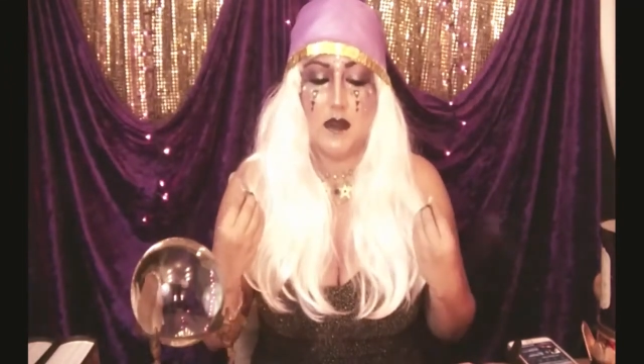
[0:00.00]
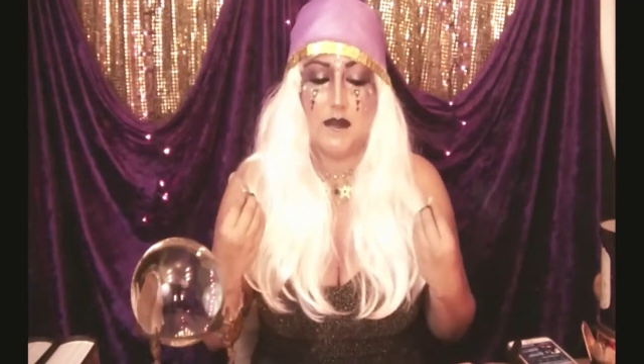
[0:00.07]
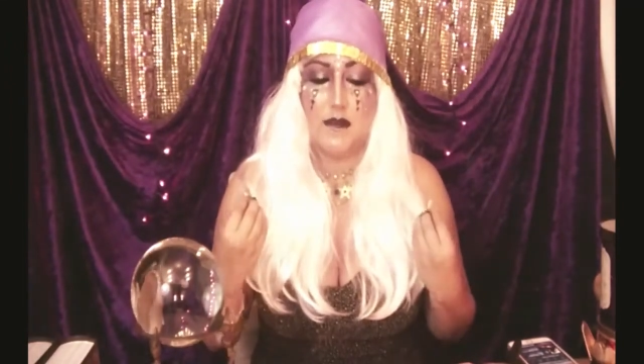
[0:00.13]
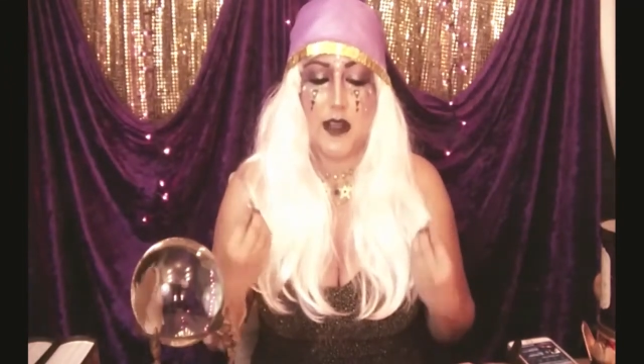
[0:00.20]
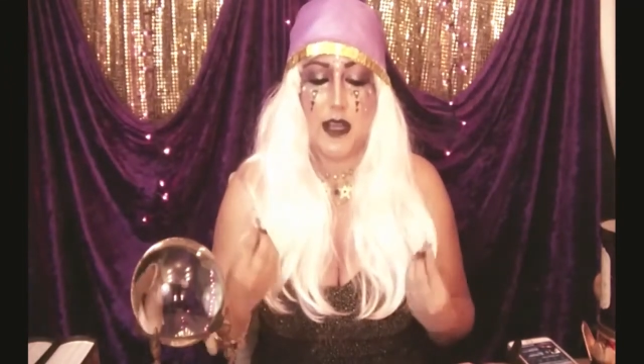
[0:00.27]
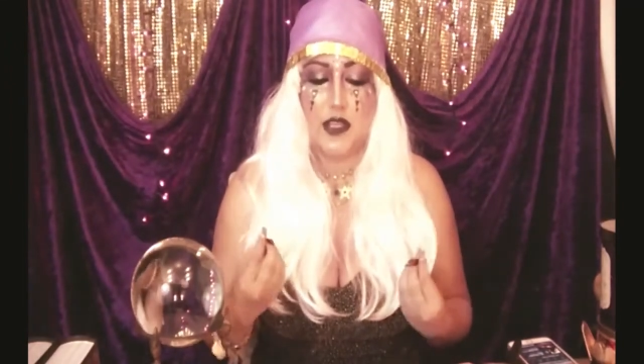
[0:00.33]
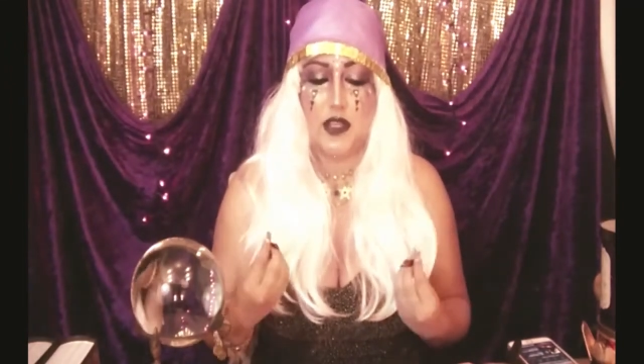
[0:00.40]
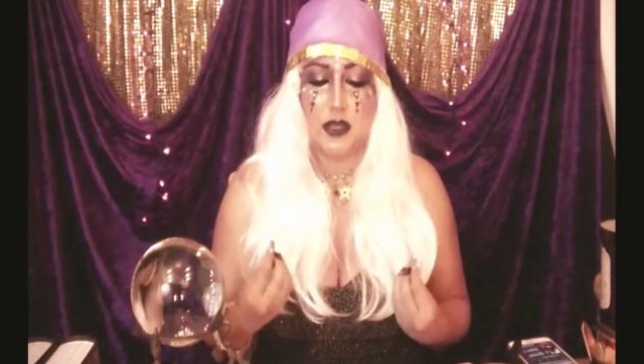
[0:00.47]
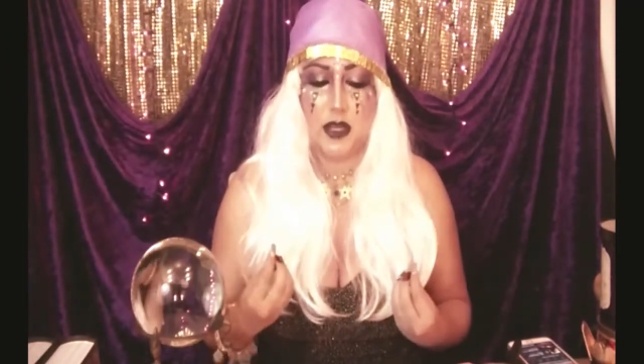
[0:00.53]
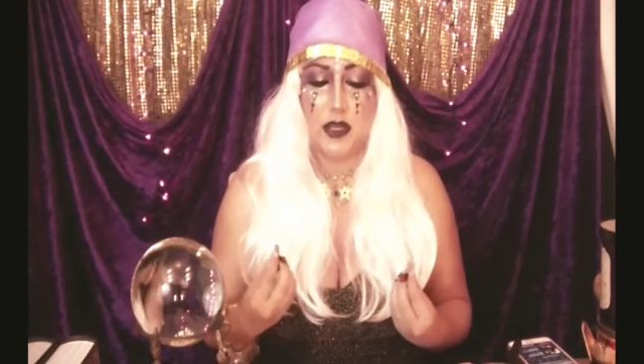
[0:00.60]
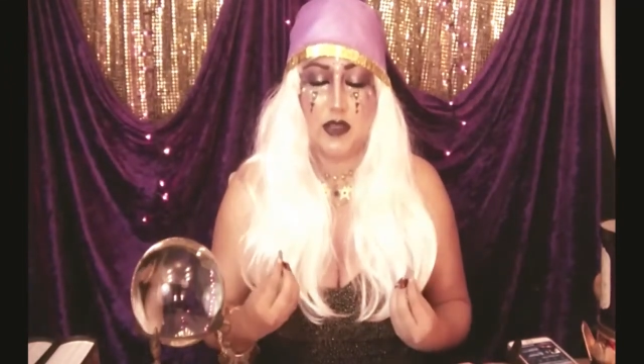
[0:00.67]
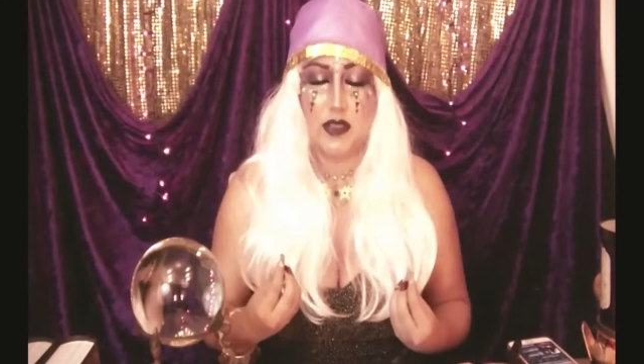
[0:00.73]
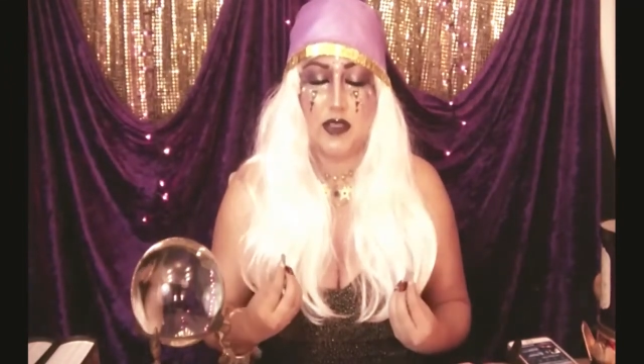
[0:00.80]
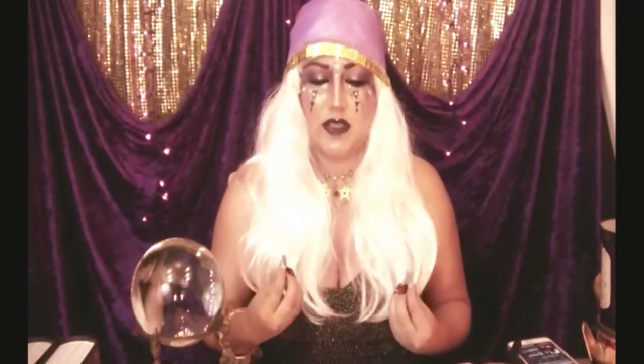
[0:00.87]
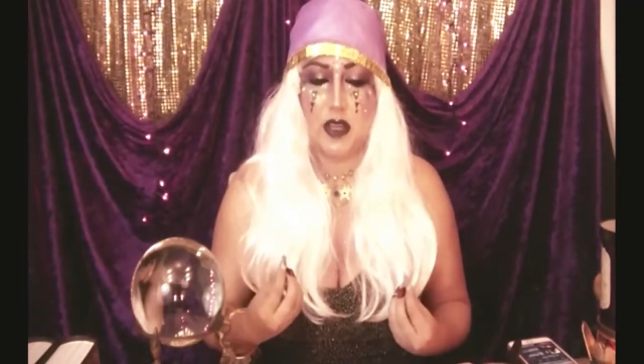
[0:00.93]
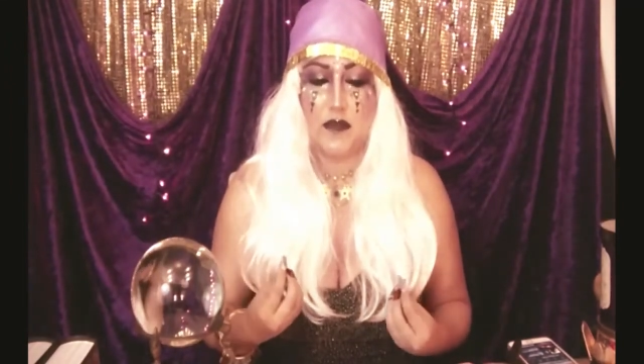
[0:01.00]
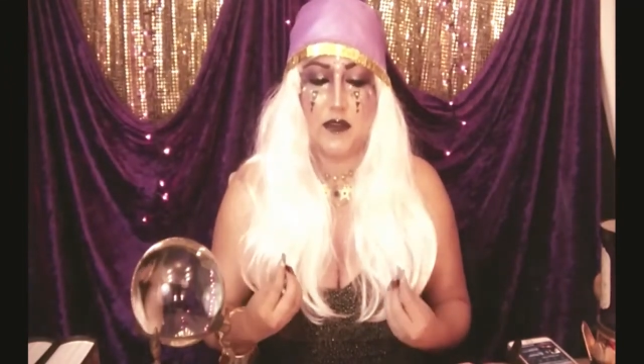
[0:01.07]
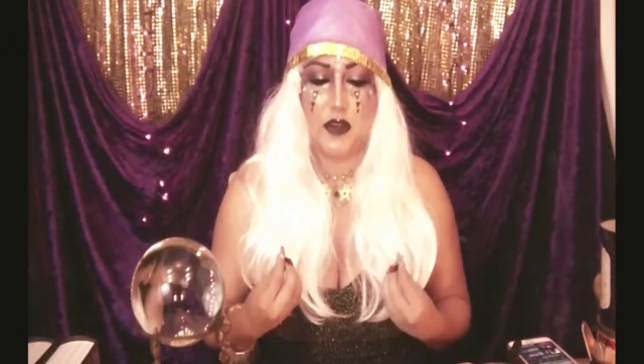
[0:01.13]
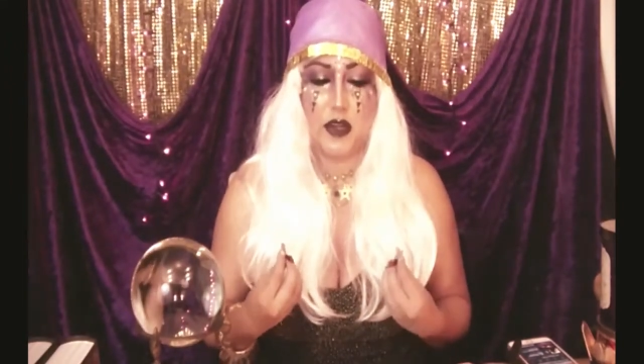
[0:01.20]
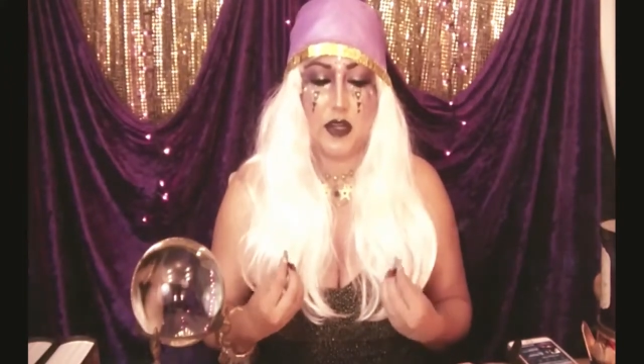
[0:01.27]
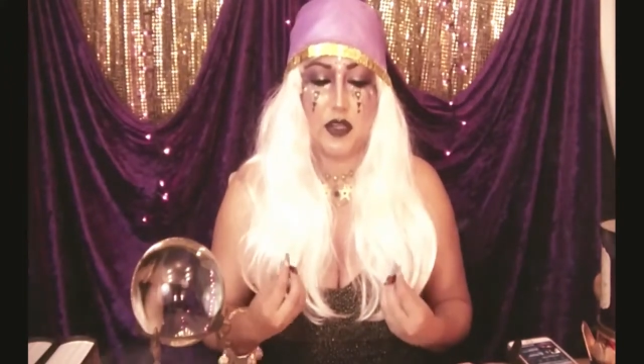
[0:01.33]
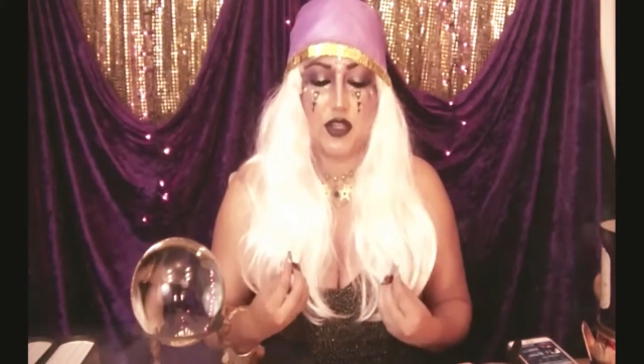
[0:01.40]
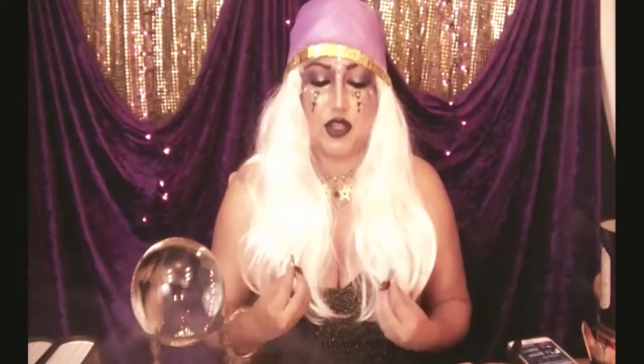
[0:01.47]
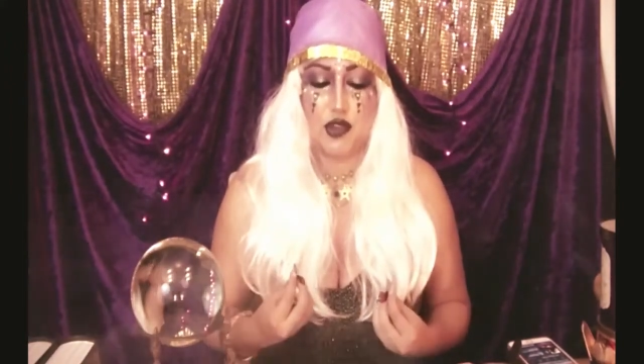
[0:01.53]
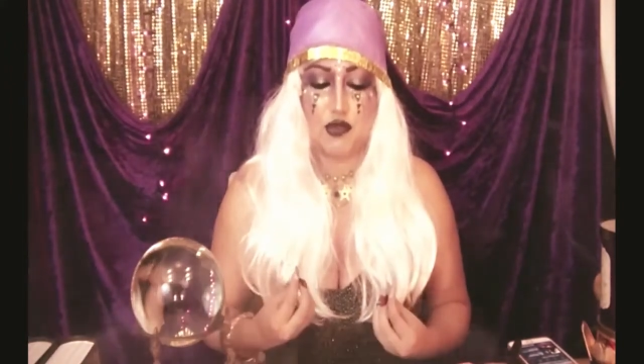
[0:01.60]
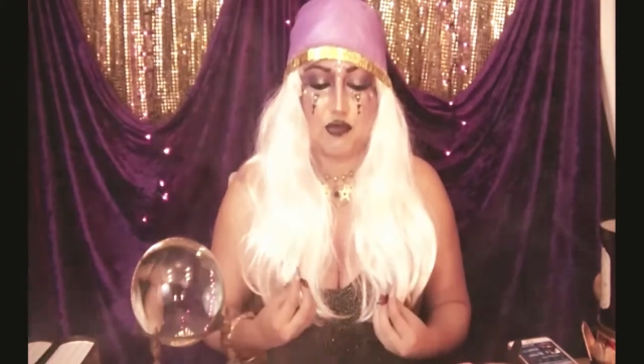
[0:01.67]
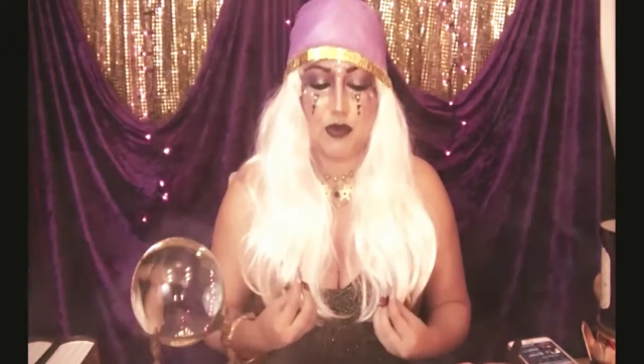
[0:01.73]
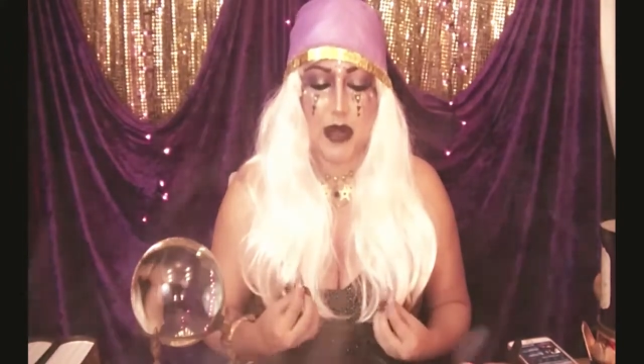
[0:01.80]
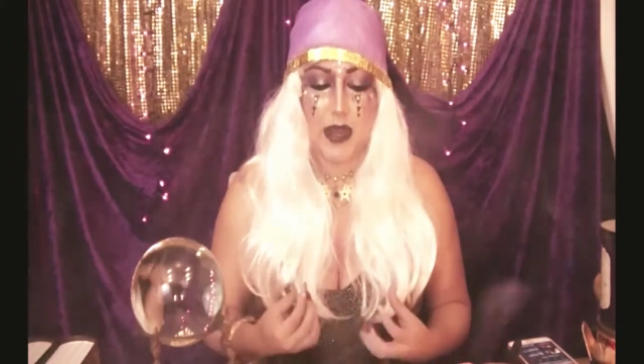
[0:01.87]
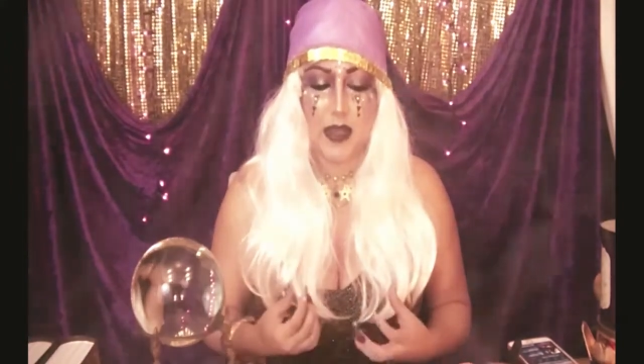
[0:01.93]
Find your inner self, your inner
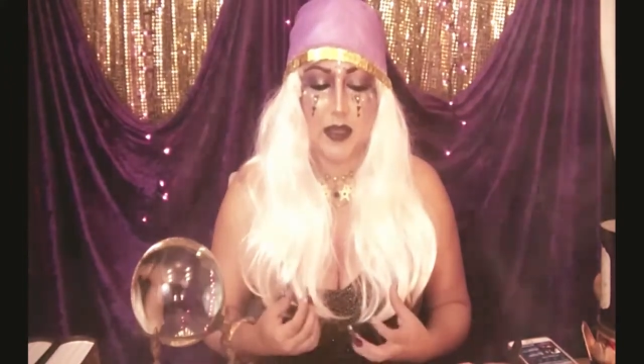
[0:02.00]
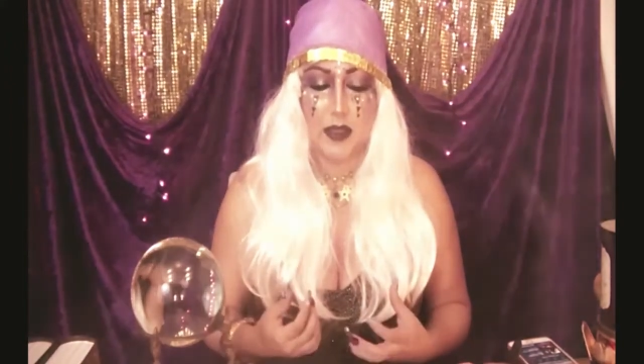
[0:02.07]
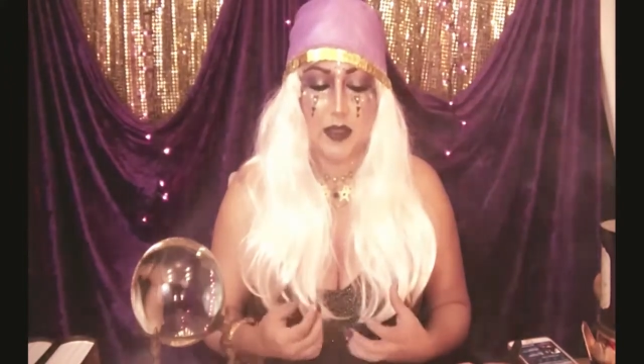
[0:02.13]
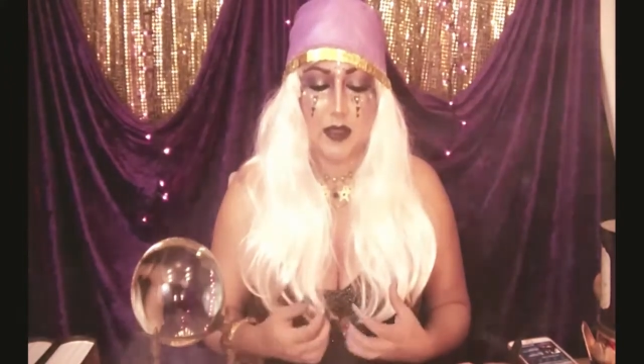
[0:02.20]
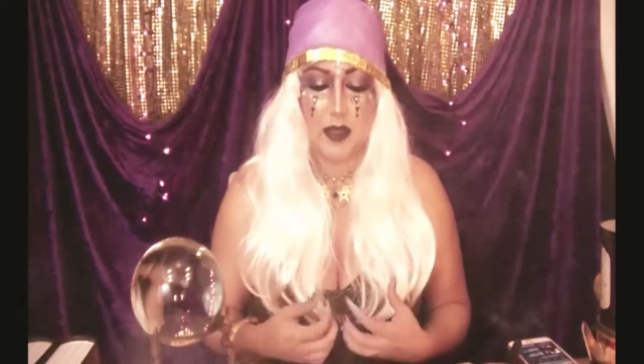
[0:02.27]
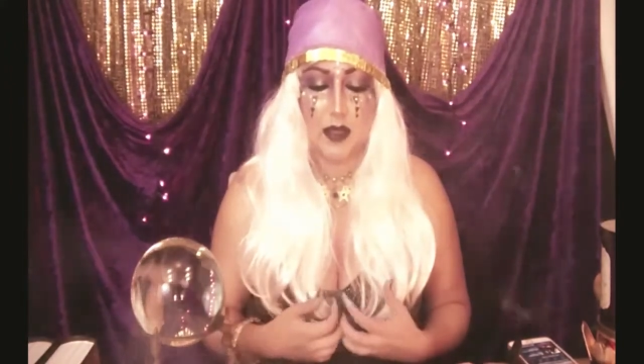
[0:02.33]
strength.